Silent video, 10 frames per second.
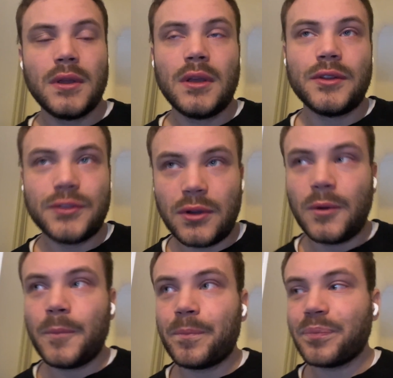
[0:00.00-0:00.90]
So,
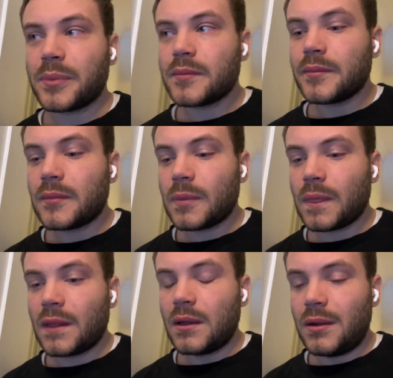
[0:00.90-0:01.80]

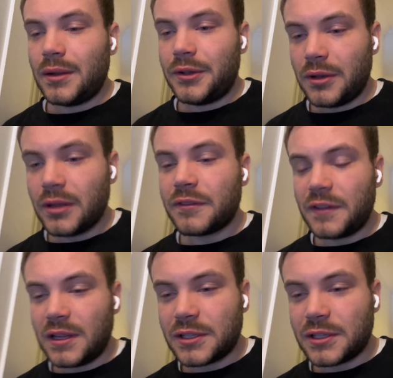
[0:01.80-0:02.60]
do not feel like